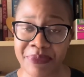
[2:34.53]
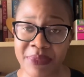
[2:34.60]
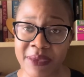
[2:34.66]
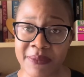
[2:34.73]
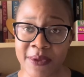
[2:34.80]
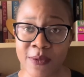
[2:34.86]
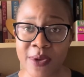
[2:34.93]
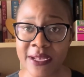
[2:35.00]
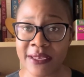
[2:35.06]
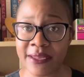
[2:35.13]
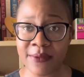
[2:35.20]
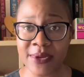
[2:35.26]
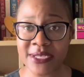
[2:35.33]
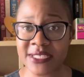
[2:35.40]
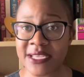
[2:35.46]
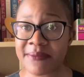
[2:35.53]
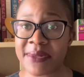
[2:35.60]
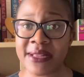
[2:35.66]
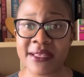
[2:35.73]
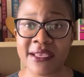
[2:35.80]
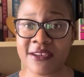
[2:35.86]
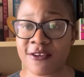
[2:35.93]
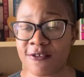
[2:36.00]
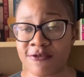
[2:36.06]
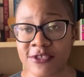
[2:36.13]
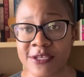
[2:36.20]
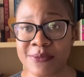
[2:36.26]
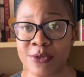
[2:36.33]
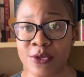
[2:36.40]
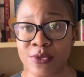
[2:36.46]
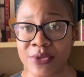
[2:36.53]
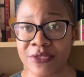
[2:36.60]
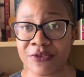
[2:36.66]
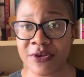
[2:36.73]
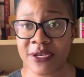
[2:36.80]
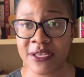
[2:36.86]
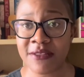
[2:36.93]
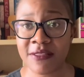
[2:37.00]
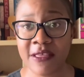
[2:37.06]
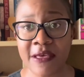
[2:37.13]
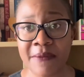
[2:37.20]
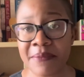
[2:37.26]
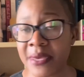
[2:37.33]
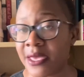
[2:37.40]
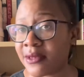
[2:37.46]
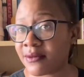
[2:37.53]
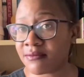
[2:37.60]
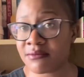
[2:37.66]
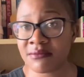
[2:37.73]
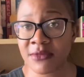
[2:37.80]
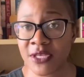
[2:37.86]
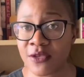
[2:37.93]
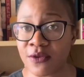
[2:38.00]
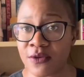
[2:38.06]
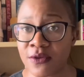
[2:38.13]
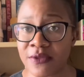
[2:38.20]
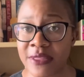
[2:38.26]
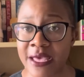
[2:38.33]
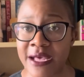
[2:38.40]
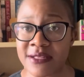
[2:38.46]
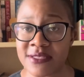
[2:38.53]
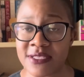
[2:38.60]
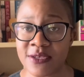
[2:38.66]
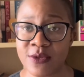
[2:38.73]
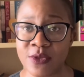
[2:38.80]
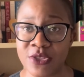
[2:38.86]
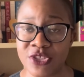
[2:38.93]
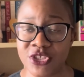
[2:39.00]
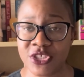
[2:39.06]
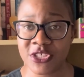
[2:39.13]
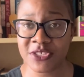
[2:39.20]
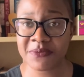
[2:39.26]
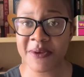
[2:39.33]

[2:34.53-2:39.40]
Maybe one day, one time, I'll get comfortable with reading them, and you know, the answer could change.